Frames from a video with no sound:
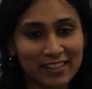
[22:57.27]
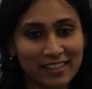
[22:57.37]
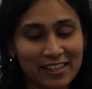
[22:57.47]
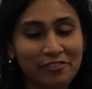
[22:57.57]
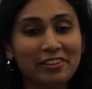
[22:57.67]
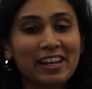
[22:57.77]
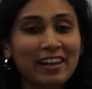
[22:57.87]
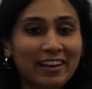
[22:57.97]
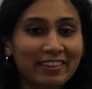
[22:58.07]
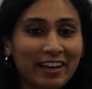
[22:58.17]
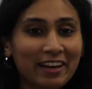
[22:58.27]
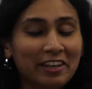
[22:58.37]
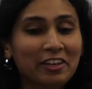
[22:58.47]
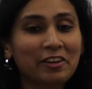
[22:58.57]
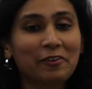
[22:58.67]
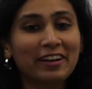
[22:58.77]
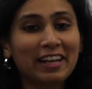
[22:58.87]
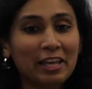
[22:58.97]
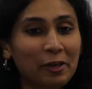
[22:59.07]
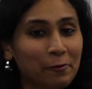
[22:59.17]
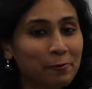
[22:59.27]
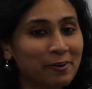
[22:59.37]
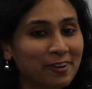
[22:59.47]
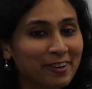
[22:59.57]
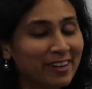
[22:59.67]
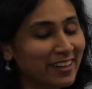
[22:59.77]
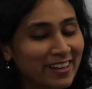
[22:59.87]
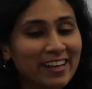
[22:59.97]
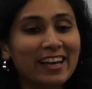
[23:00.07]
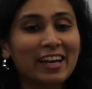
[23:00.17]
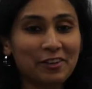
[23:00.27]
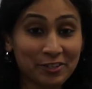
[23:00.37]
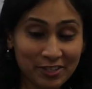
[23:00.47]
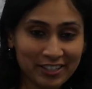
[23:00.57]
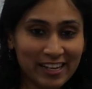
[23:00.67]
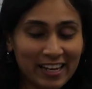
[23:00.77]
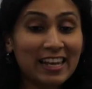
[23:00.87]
If you tell anata, you are telling you. You should tell